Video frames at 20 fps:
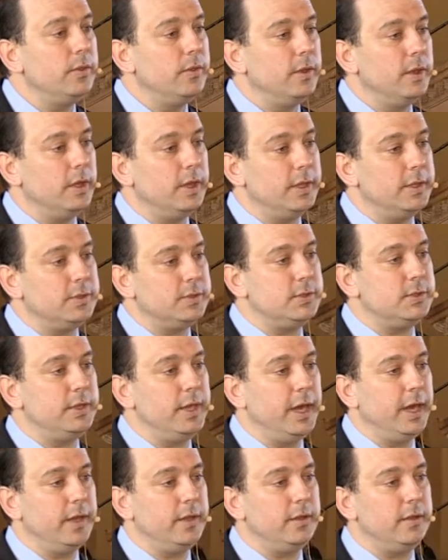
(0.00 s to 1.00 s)
The,
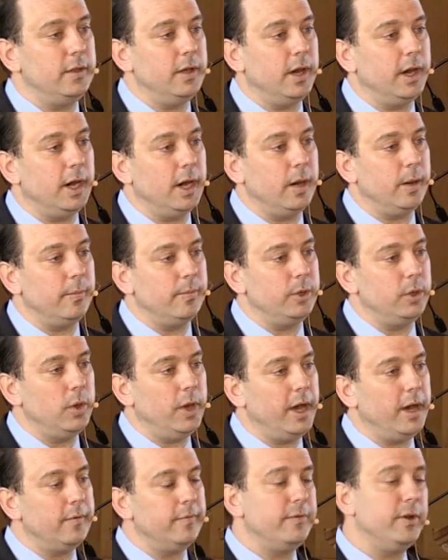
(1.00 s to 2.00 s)
instead, um, you
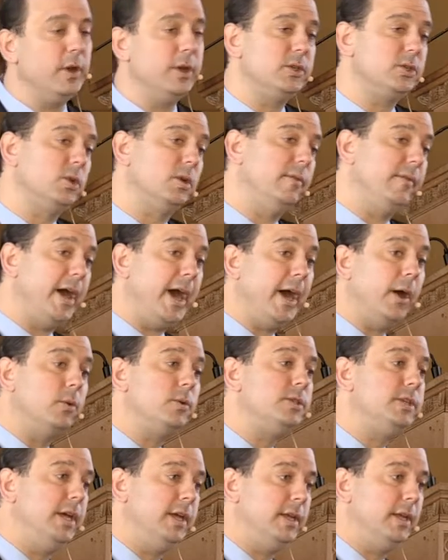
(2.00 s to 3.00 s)
have very sort of
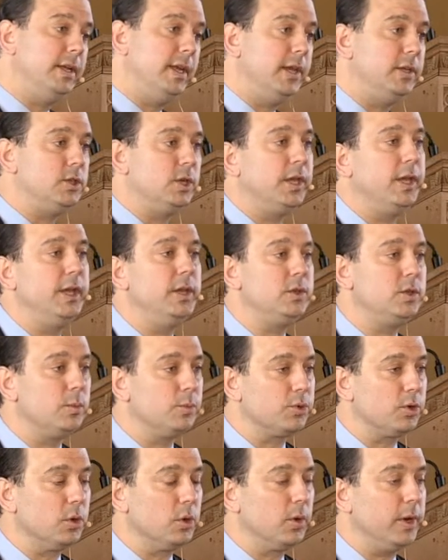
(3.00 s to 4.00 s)
outdated education
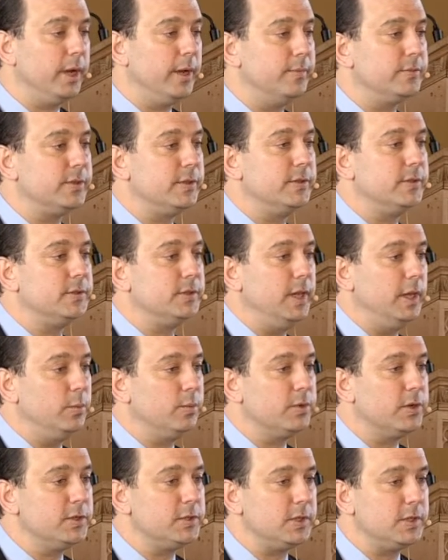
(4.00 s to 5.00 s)
programs in the state
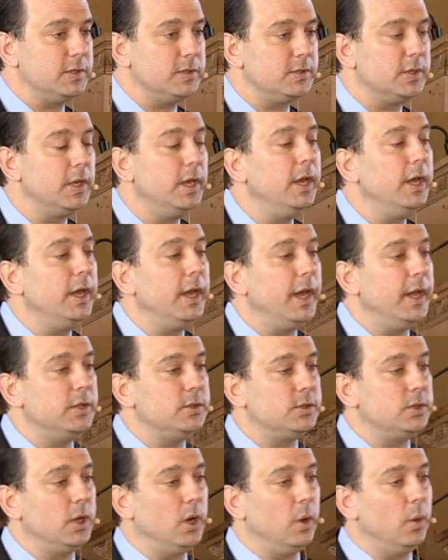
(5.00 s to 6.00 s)
prisons, and
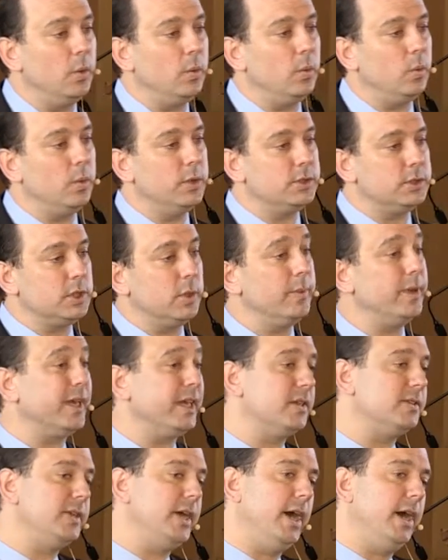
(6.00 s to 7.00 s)
so when someone
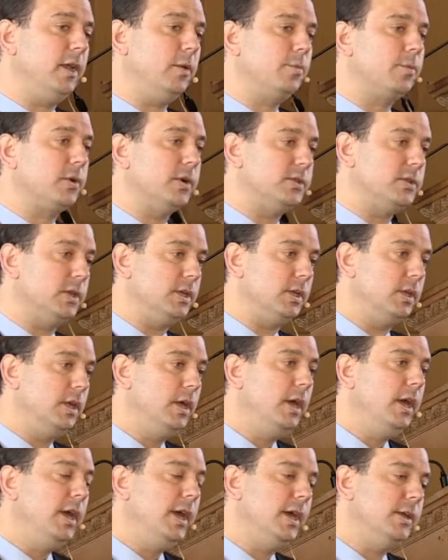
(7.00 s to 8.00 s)
gets out of prison,
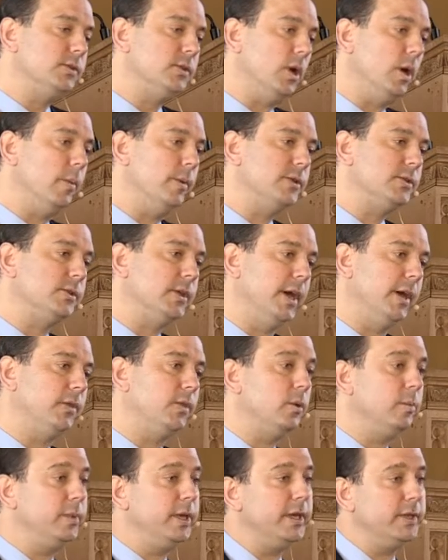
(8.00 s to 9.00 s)
it's almost like
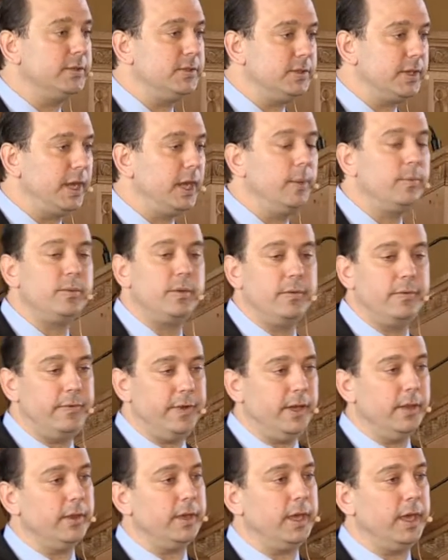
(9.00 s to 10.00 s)
they're being set up to
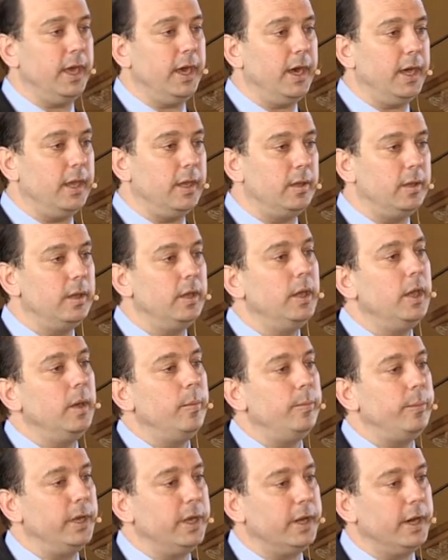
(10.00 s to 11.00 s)
fail again,
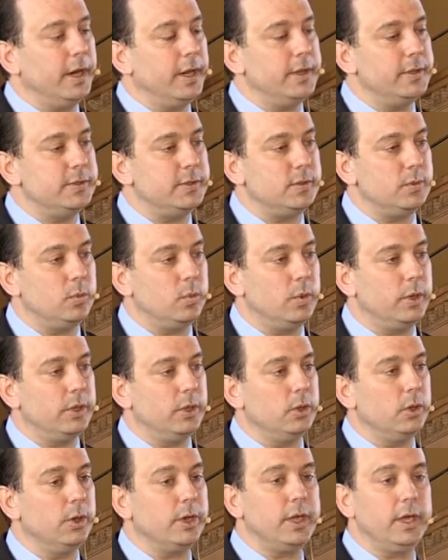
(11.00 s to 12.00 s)
because when
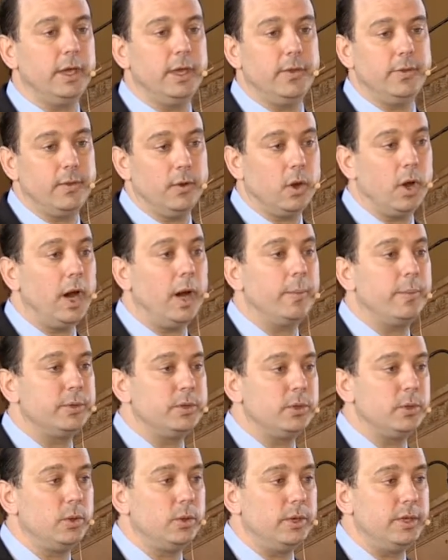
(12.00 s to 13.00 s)
they're looking at their
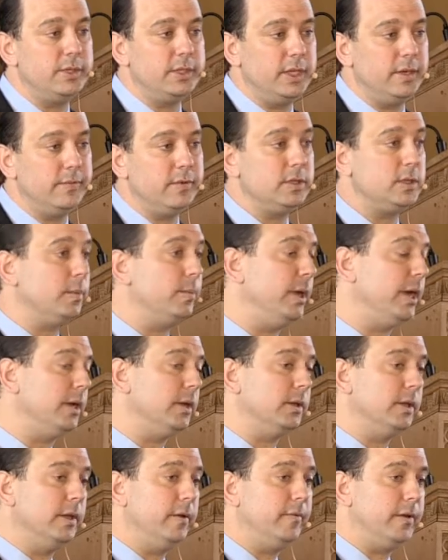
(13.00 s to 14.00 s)
opportunities even to make
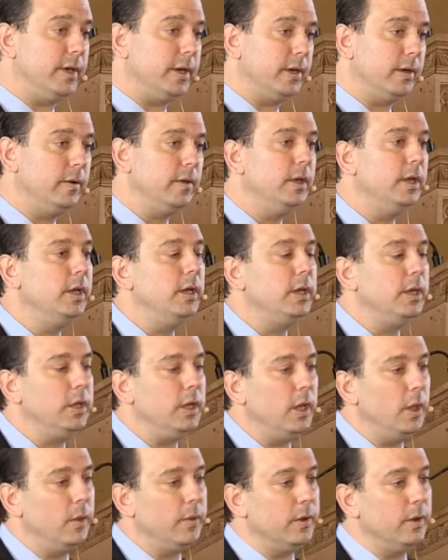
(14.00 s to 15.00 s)
a living,
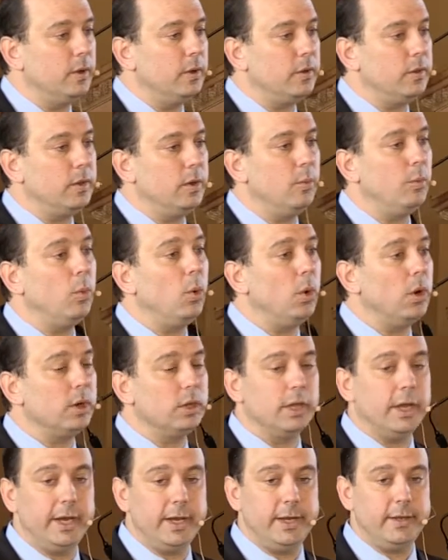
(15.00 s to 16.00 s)
you know, they're, they're more
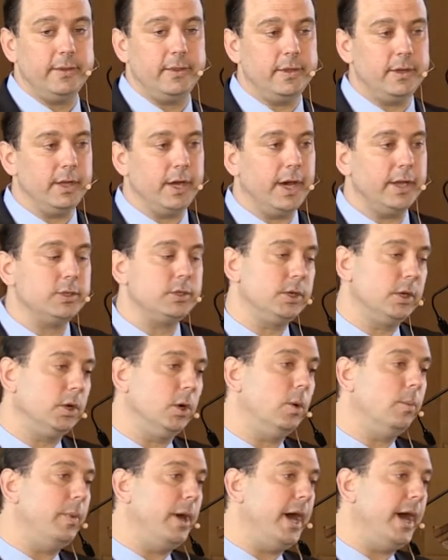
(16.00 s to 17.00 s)
likely than not to
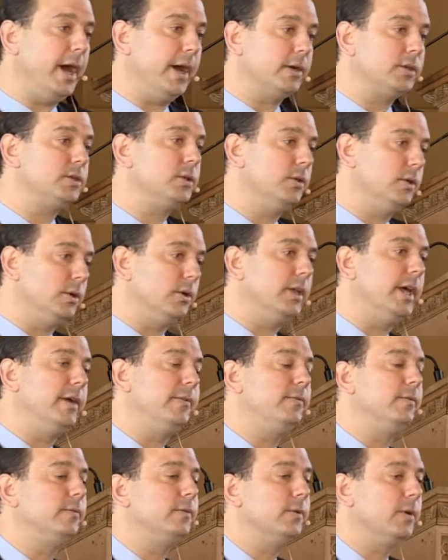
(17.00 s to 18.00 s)
go back to their
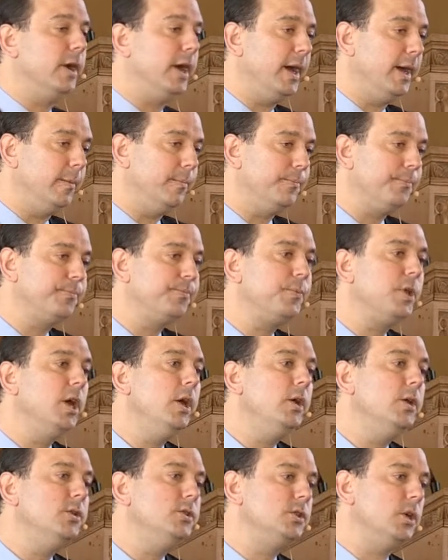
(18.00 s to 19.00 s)
life of crime.
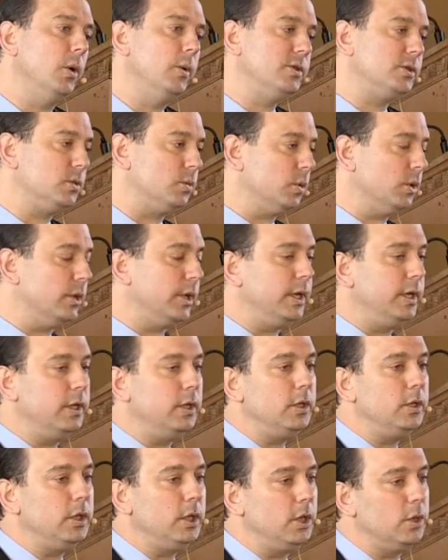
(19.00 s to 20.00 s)
So it's
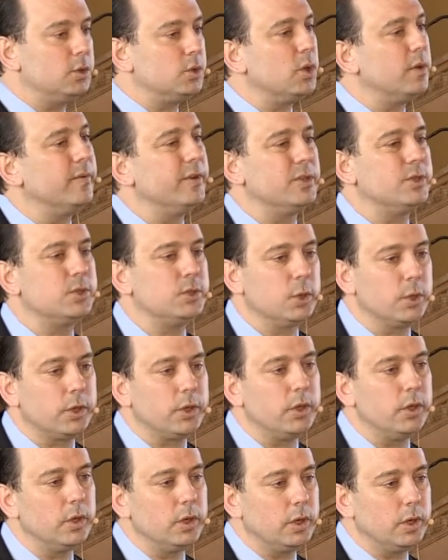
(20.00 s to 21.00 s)
really, you know, sort of a
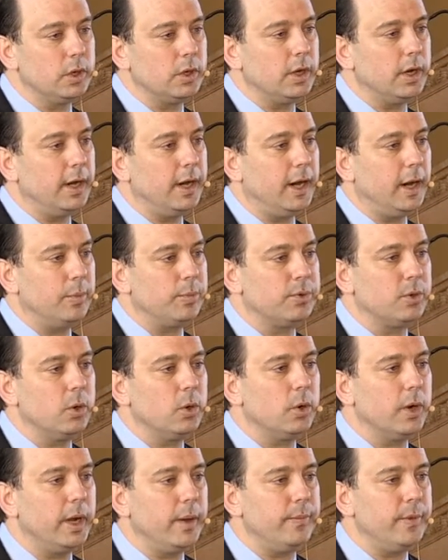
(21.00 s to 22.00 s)
circular uh,
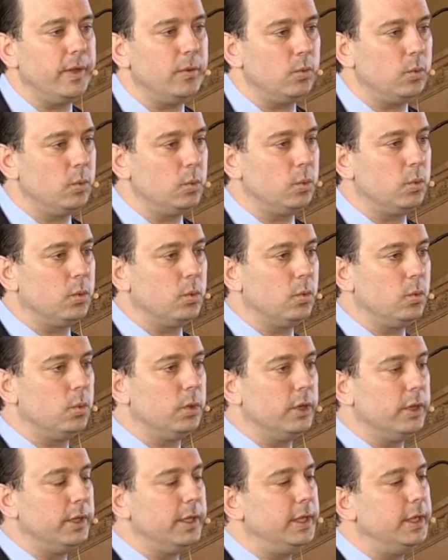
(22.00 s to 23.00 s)
program that
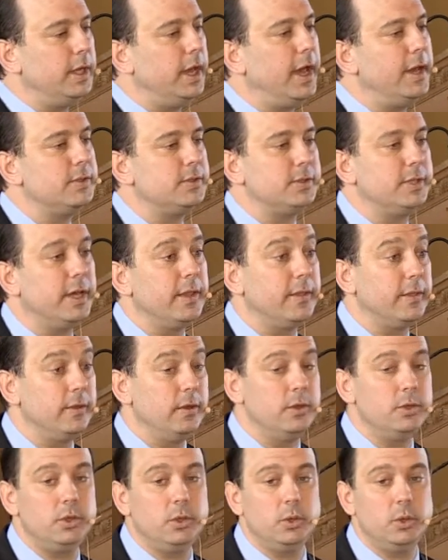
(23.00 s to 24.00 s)
really has nothing
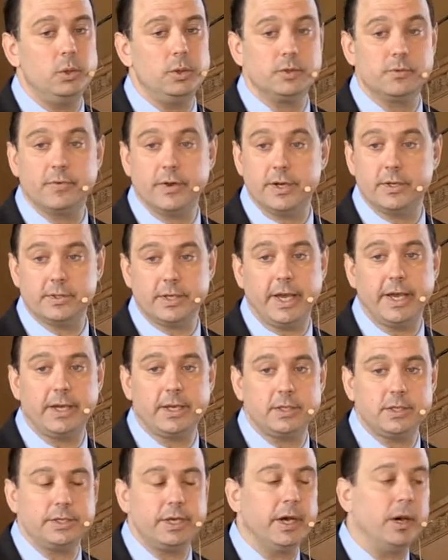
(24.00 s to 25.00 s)
to do, as far as I
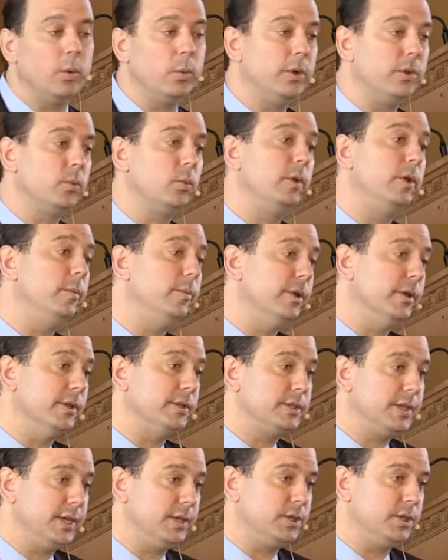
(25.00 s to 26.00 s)
can tell, with
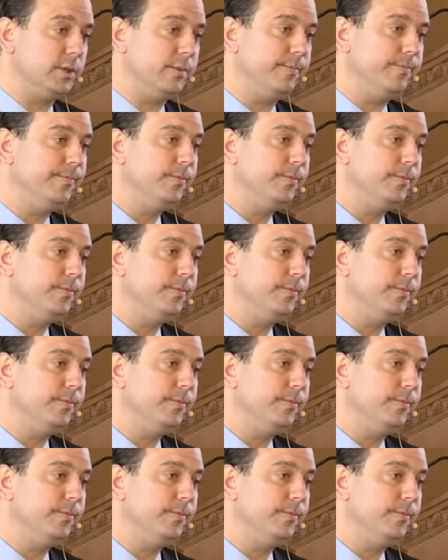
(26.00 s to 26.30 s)
rehabilitation.